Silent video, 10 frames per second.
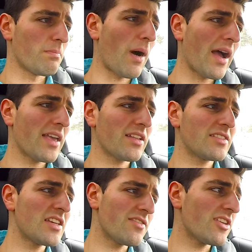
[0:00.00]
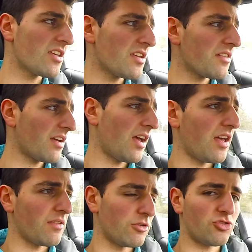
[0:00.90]
buying a
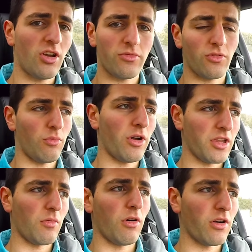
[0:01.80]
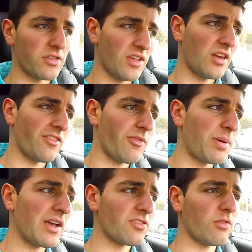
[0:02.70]
TV, which comes with a 1-year warranty, and if a
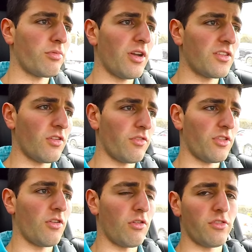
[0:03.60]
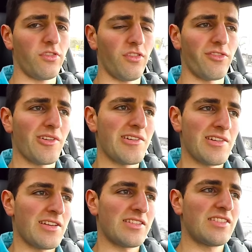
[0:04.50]
pixel breaks over the course of
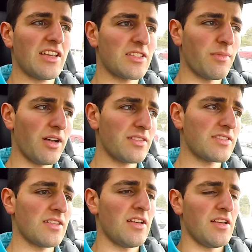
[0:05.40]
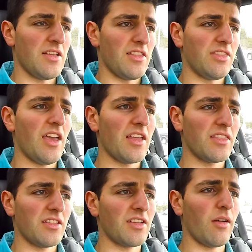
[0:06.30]
6 months,
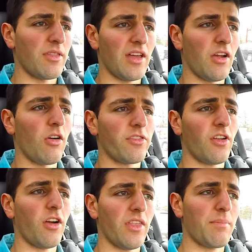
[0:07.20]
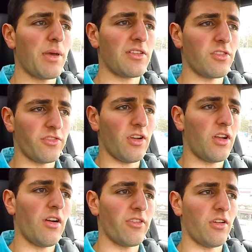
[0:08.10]
they tell me that, oh, sorry, that pixel's
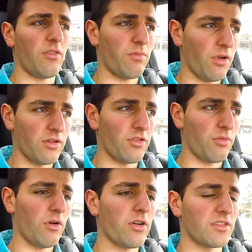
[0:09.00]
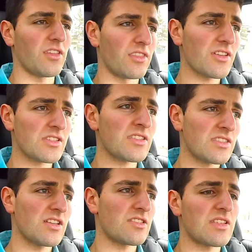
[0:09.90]
not covered under the warranty.
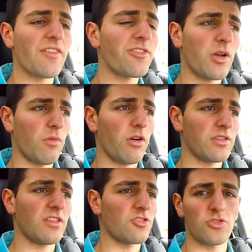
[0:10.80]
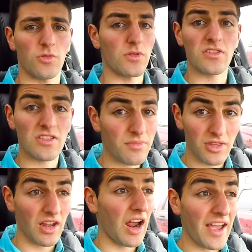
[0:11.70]
This is definitely a warranty issue. It wasn't
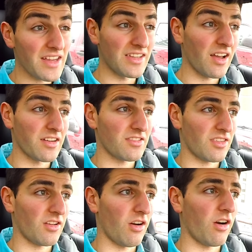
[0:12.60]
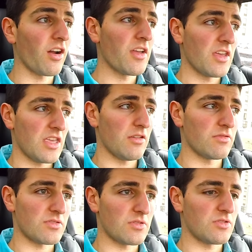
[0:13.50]
something that I had done to the car. It
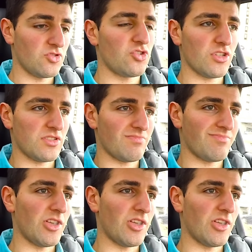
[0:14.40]
was just,